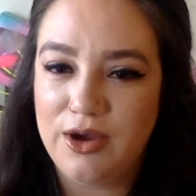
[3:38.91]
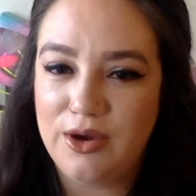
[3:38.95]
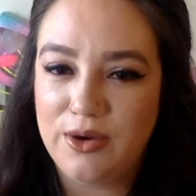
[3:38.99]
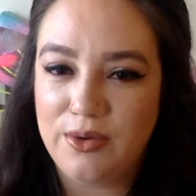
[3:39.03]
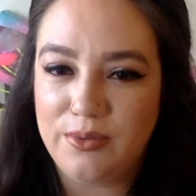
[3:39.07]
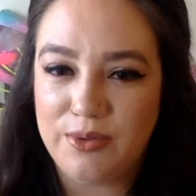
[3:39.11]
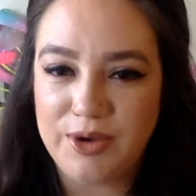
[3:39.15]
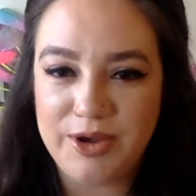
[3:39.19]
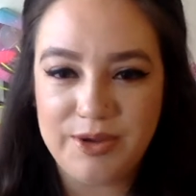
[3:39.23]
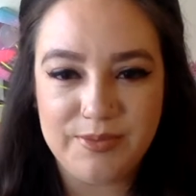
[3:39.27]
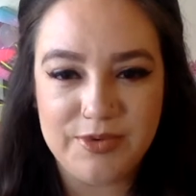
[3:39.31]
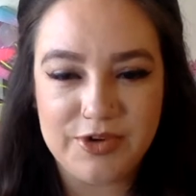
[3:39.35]

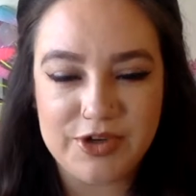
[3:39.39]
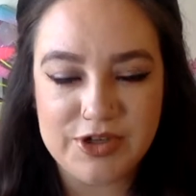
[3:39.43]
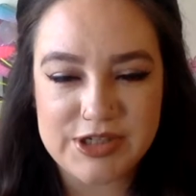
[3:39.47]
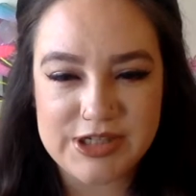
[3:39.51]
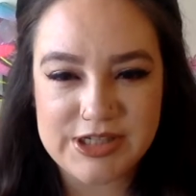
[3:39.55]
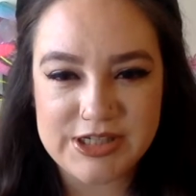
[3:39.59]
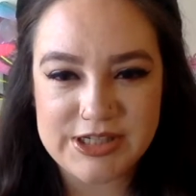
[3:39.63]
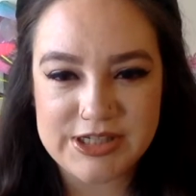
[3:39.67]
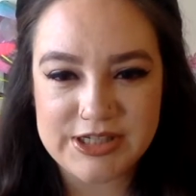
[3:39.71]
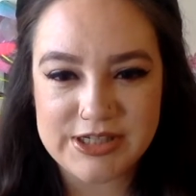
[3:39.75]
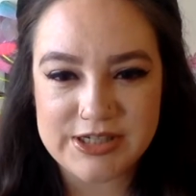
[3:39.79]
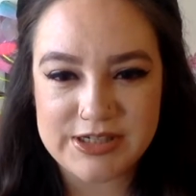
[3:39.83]
way more
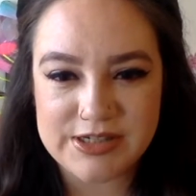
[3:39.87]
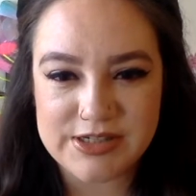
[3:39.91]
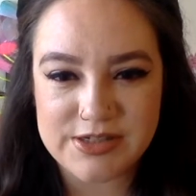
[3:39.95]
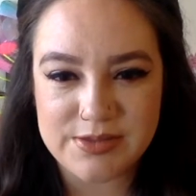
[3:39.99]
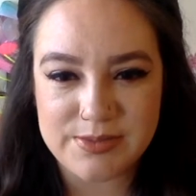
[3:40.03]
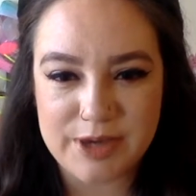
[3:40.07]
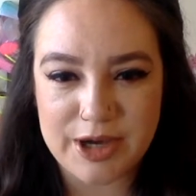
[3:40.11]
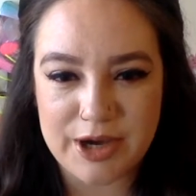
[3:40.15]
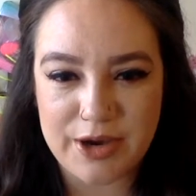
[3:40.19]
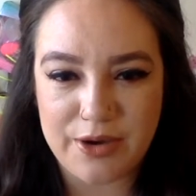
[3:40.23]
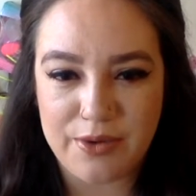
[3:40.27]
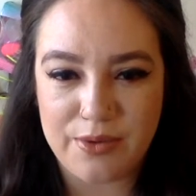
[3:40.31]
details
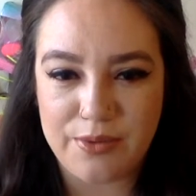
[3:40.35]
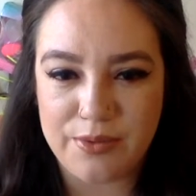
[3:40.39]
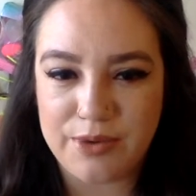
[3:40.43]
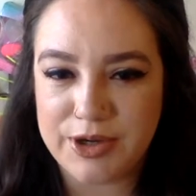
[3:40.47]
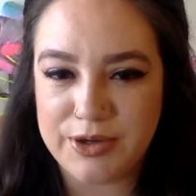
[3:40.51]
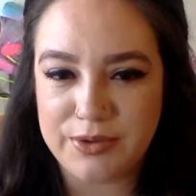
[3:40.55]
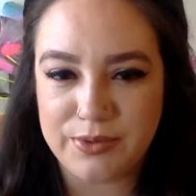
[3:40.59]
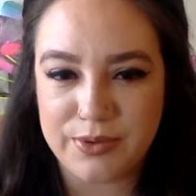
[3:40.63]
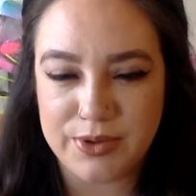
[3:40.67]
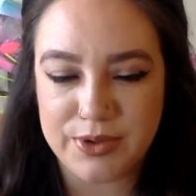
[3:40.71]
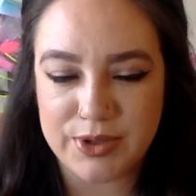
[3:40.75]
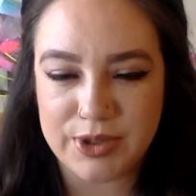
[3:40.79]
about what
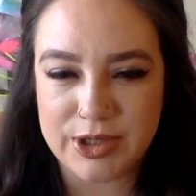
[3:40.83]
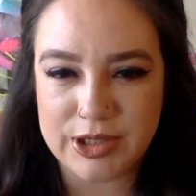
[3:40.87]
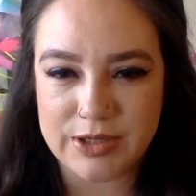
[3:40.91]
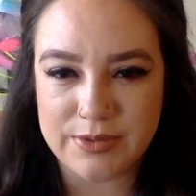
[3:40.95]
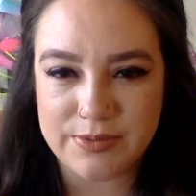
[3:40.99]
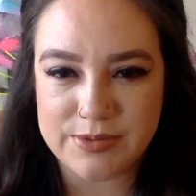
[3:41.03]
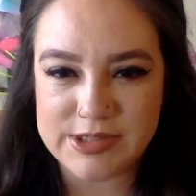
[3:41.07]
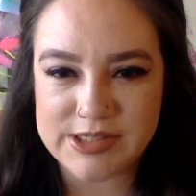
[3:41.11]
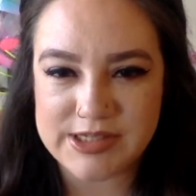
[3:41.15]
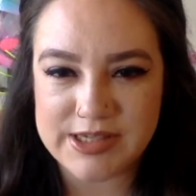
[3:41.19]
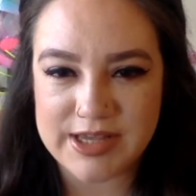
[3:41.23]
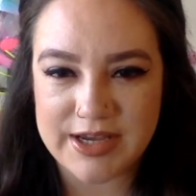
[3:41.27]
ordering
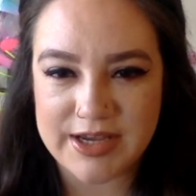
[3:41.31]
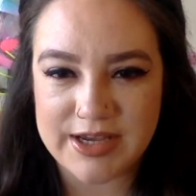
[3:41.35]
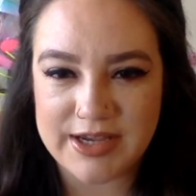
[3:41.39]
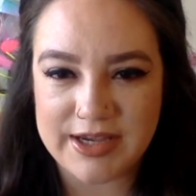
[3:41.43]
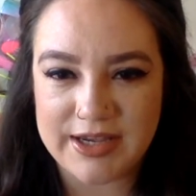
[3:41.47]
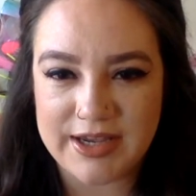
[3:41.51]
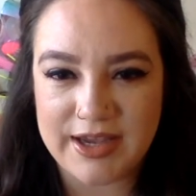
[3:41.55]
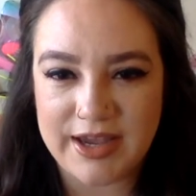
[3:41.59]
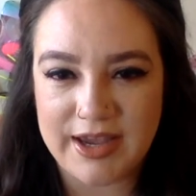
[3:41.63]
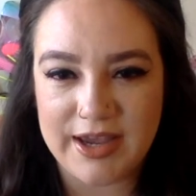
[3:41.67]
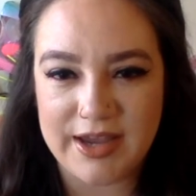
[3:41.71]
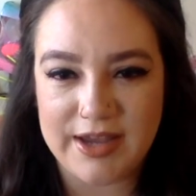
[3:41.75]
was like
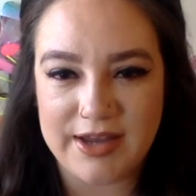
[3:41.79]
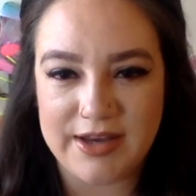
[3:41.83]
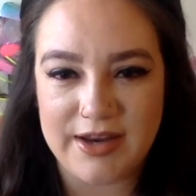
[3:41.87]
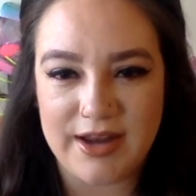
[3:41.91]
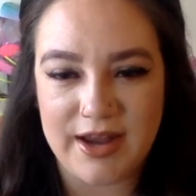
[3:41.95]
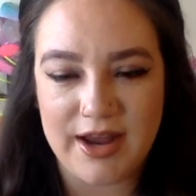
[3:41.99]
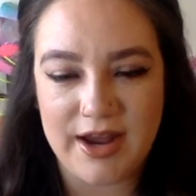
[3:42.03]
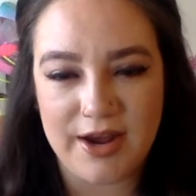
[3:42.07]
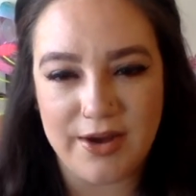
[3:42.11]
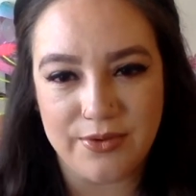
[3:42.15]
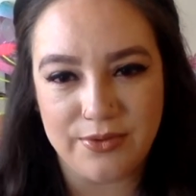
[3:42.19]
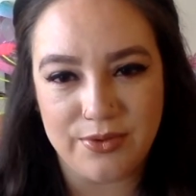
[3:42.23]
and
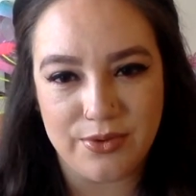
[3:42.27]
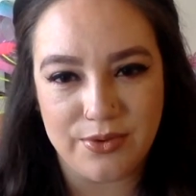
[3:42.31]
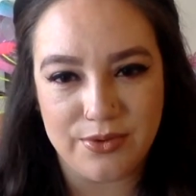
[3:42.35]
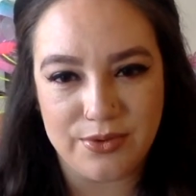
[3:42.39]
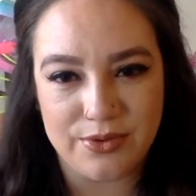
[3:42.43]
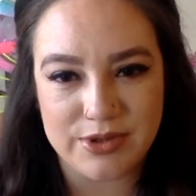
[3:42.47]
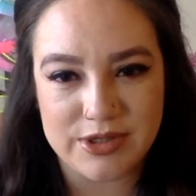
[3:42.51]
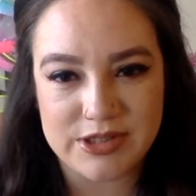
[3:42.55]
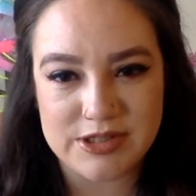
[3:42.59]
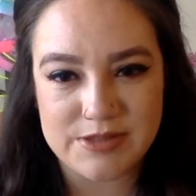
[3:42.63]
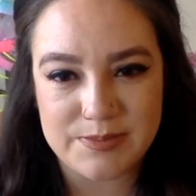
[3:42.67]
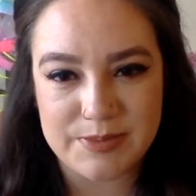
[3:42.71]
how the whole
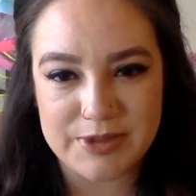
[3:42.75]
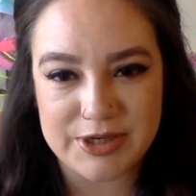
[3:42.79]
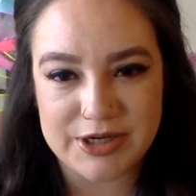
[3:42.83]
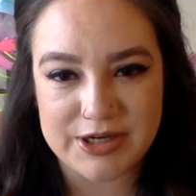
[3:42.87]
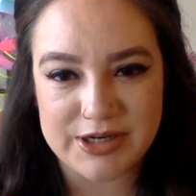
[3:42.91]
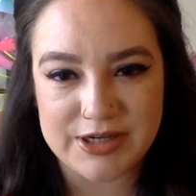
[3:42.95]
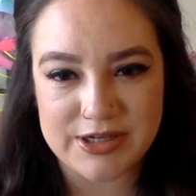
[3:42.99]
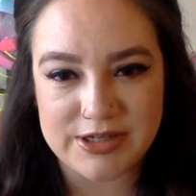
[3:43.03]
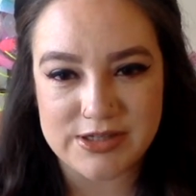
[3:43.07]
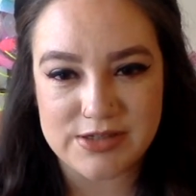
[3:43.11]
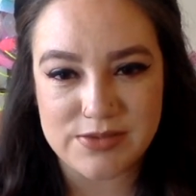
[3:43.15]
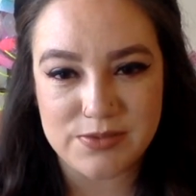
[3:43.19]

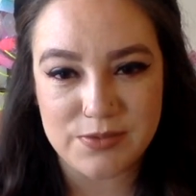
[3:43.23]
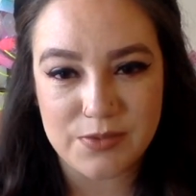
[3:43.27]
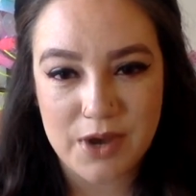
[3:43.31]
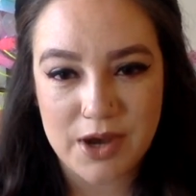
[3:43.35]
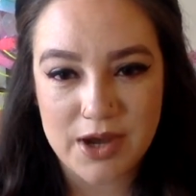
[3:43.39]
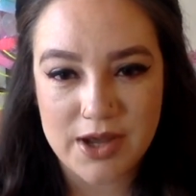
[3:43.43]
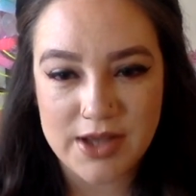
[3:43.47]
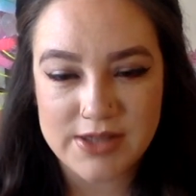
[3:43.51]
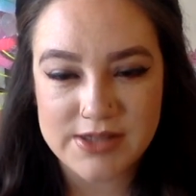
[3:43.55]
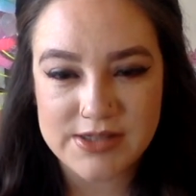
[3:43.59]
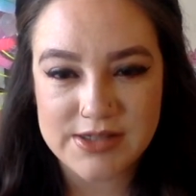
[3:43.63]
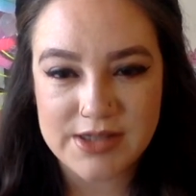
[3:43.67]
experience
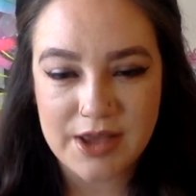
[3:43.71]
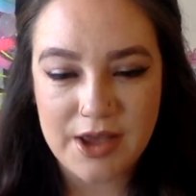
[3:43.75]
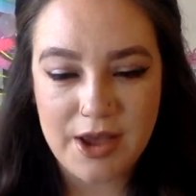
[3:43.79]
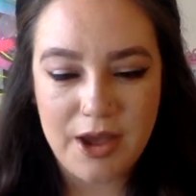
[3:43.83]
was,